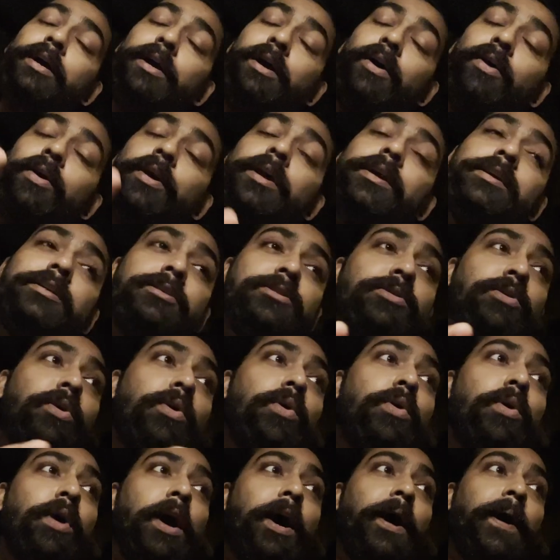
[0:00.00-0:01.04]
Okay,
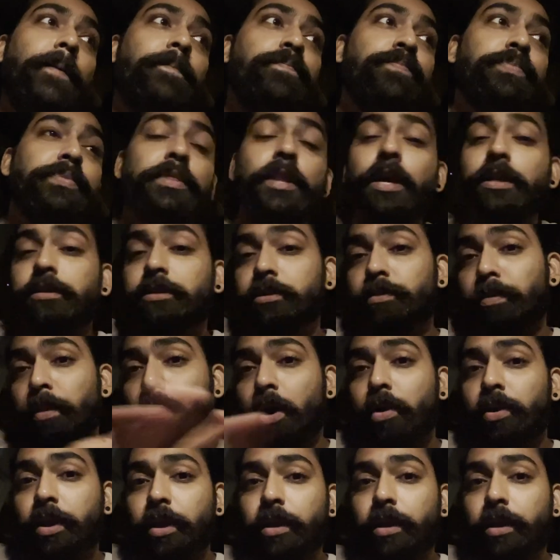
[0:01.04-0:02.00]
so that's about